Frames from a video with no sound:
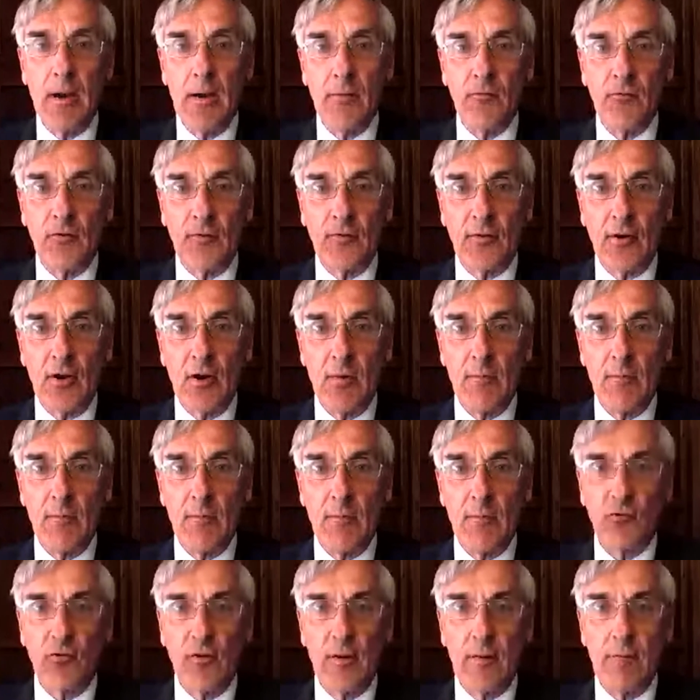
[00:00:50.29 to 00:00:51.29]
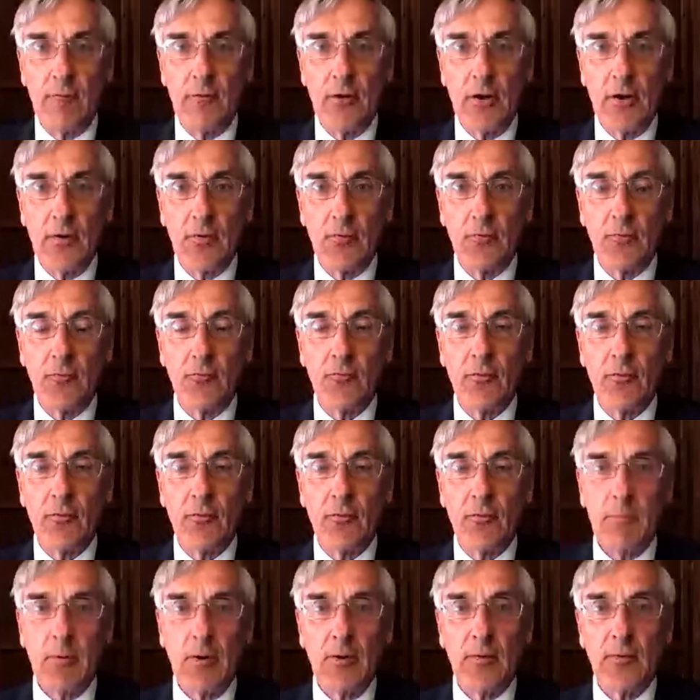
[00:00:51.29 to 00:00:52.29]
about just how much they've done
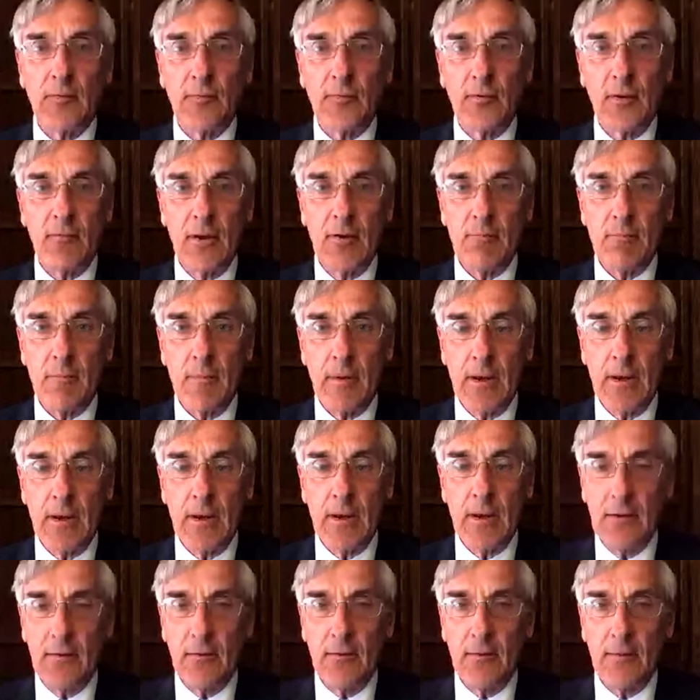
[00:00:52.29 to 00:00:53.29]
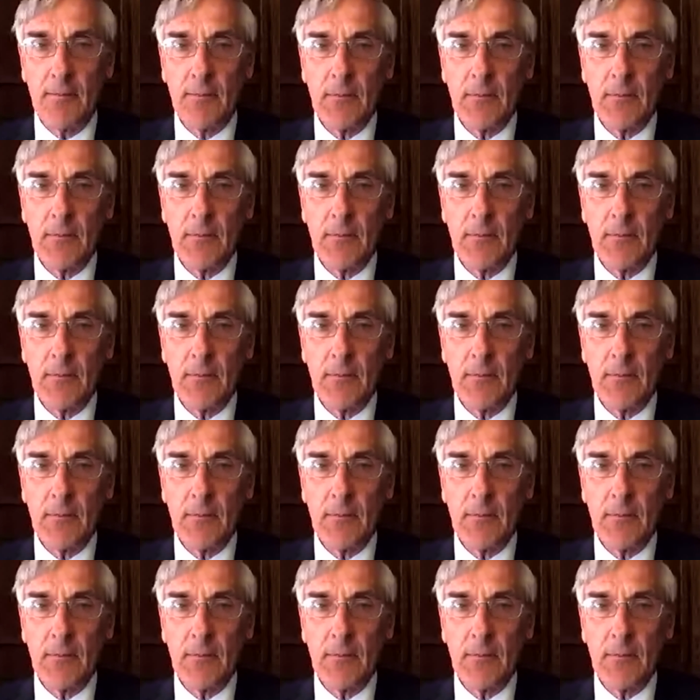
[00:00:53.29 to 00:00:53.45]
already, because they, they've made a